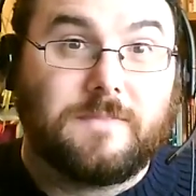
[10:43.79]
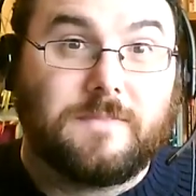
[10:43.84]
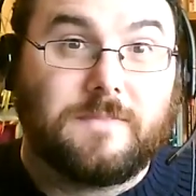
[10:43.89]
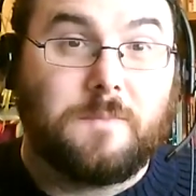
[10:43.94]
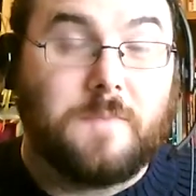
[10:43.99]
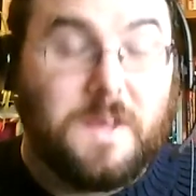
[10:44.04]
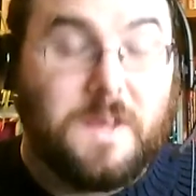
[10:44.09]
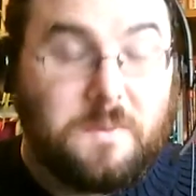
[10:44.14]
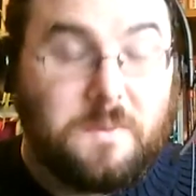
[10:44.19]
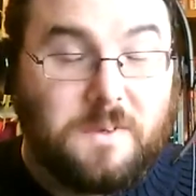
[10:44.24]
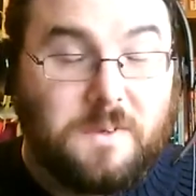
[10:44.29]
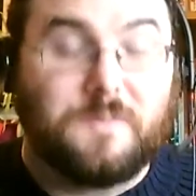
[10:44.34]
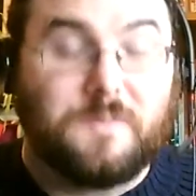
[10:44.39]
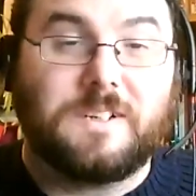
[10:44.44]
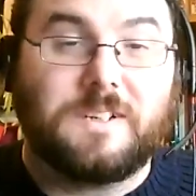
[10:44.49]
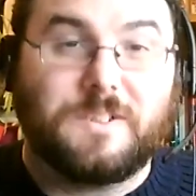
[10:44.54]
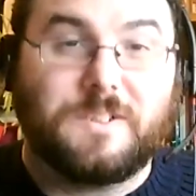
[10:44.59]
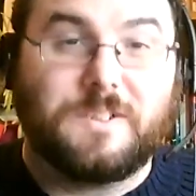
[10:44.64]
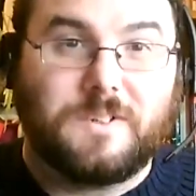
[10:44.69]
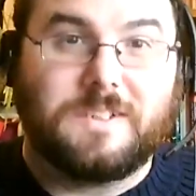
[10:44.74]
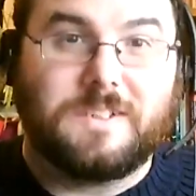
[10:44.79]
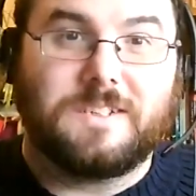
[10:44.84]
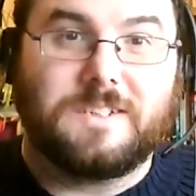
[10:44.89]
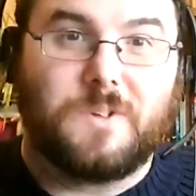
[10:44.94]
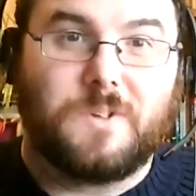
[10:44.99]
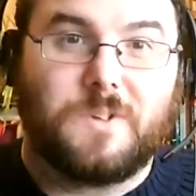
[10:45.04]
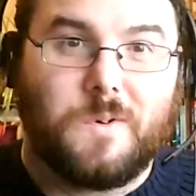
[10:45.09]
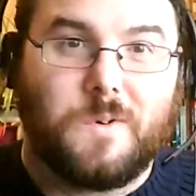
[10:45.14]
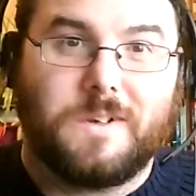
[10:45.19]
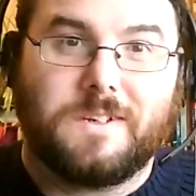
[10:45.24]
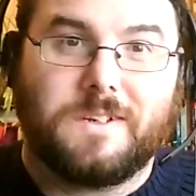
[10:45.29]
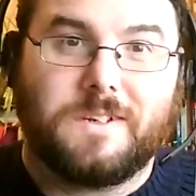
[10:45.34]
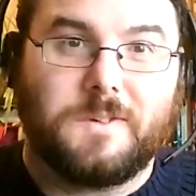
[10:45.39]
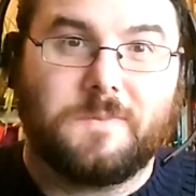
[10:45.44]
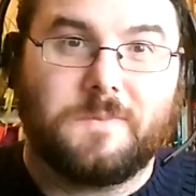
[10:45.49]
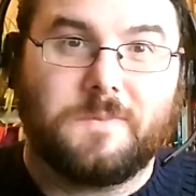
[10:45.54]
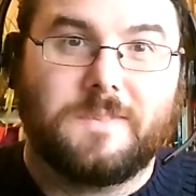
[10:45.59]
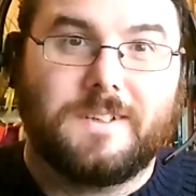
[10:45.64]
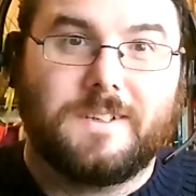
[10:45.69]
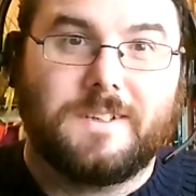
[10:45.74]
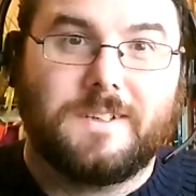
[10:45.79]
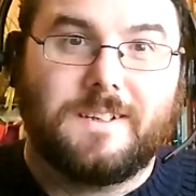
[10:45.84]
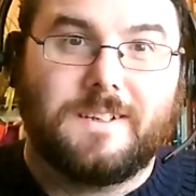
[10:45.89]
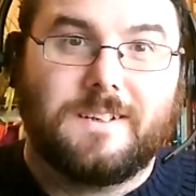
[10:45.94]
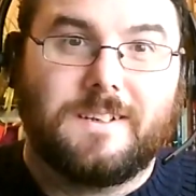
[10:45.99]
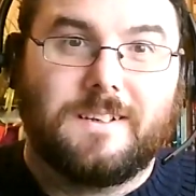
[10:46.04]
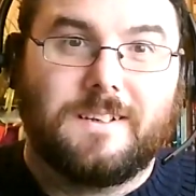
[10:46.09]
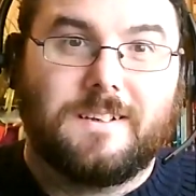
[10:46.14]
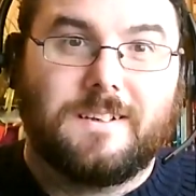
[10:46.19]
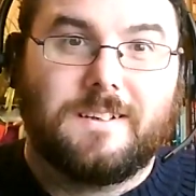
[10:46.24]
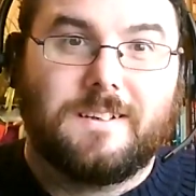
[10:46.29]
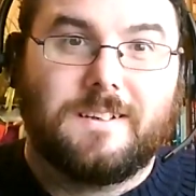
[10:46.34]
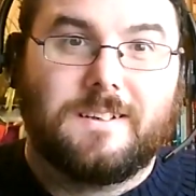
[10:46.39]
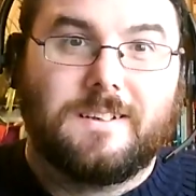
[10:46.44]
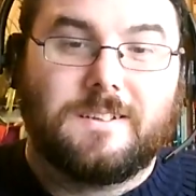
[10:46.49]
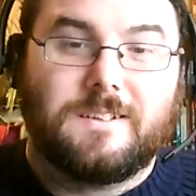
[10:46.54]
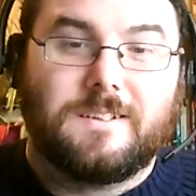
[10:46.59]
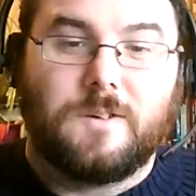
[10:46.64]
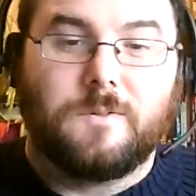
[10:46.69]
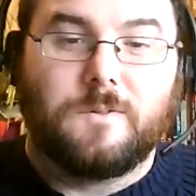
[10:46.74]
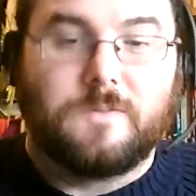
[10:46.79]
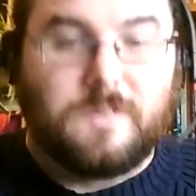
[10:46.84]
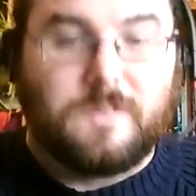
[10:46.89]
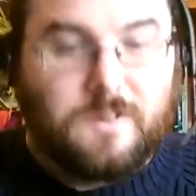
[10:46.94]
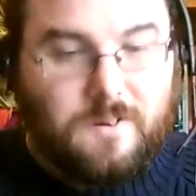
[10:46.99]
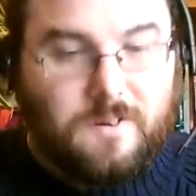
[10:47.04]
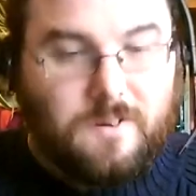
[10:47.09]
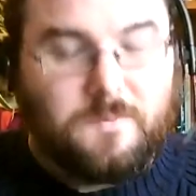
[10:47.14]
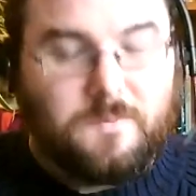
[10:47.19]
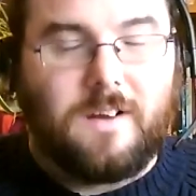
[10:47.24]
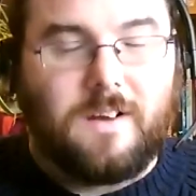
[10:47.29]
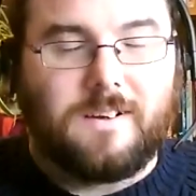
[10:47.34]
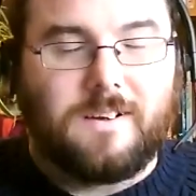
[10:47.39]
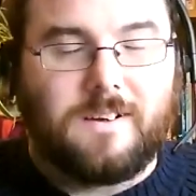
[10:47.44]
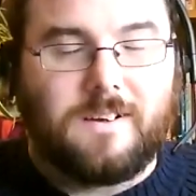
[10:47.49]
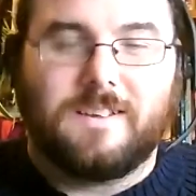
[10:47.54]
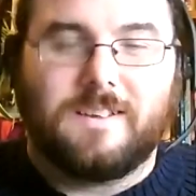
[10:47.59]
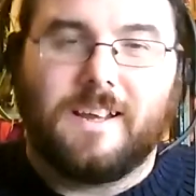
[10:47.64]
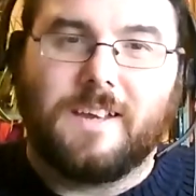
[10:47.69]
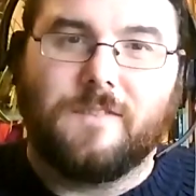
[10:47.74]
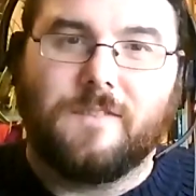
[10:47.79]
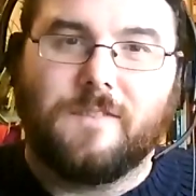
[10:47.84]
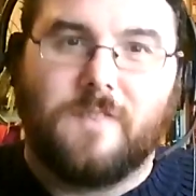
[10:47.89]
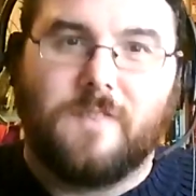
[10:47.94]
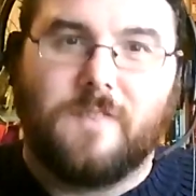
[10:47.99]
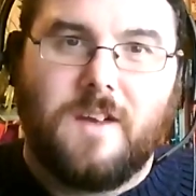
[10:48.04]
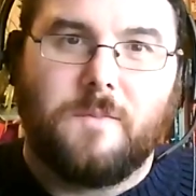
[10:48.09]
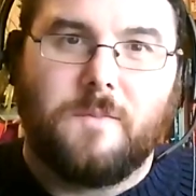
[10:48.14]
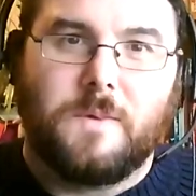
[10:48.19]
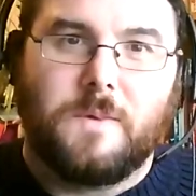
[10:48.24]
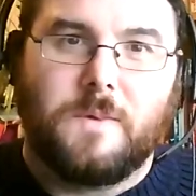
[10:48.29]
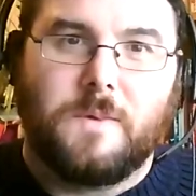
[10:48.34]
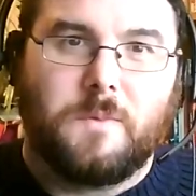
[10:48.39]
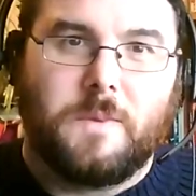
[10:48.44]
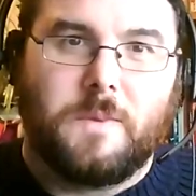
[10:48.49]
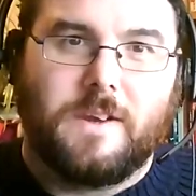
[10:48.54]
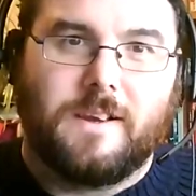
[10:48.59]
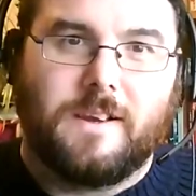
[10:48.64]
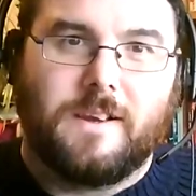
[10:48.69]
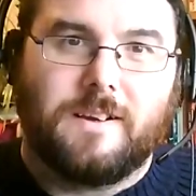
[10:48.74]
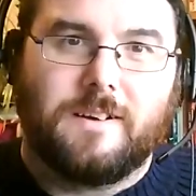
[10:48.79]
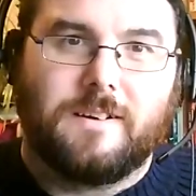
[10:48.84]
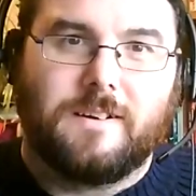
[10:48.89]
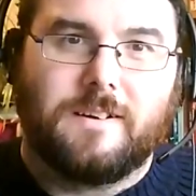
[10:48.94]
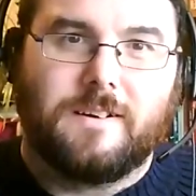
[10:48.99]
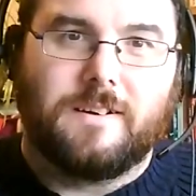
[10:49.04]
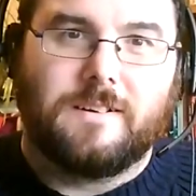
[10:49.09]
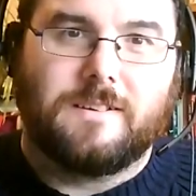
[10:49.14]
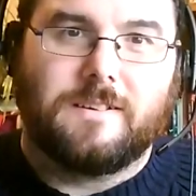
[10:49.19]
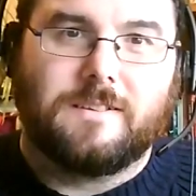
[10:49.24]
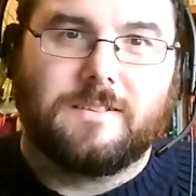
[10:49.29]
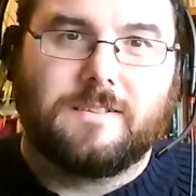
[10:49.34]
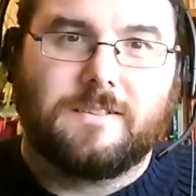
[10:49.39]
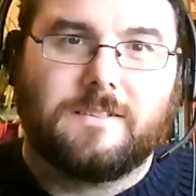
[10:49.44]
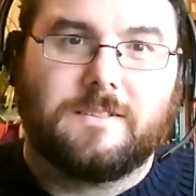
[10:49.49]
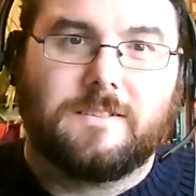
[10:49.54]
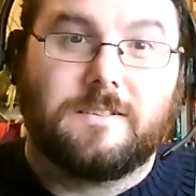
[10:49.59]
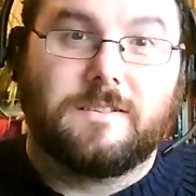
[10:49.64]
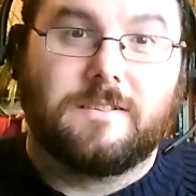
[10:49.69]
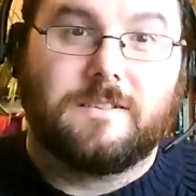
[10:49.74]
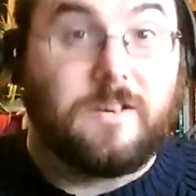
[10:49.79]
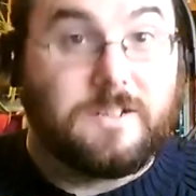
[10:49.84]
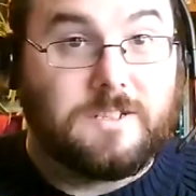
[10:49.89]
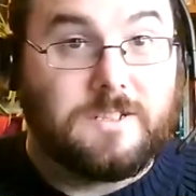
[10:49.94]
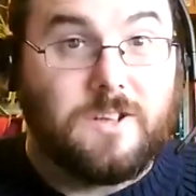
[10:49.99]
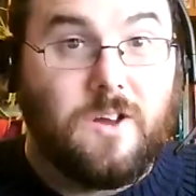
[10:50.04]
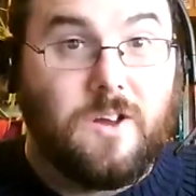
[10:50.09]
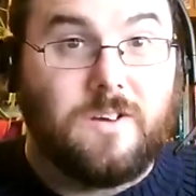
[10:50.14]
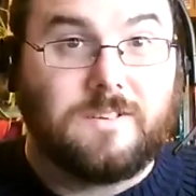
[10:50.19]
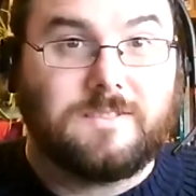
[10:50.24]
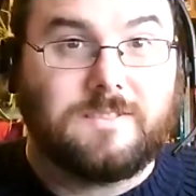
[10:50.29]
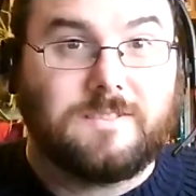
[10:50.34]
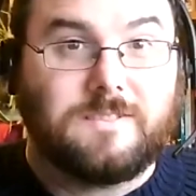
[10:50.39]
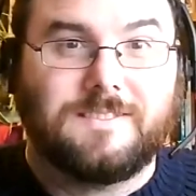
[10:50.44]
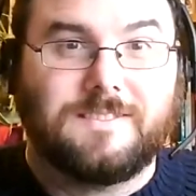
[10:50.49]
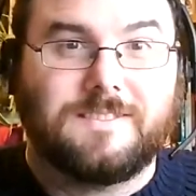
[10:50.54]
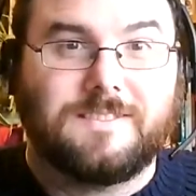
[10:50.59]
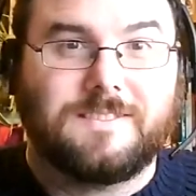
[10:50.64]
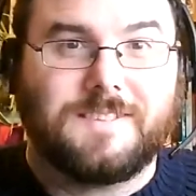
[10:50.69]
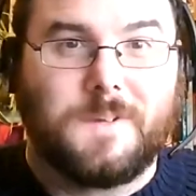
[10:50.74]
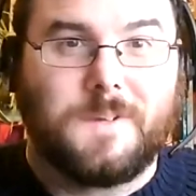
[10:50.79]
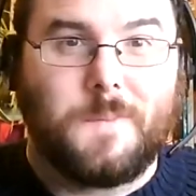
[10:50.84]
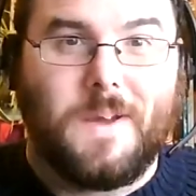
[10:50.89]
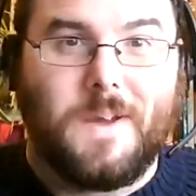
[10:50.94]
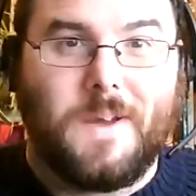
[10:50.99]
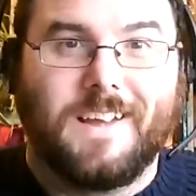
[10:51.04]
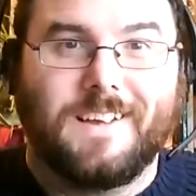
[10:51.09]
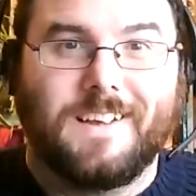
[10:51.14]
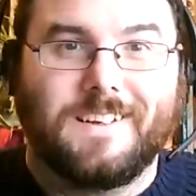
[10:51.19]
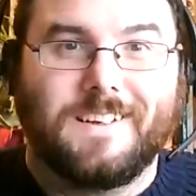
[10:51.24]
And maybe you'll enjoy this story too. So, Gaurav Mahagas, thank you very much for being here. Agus Slán. Goodbye.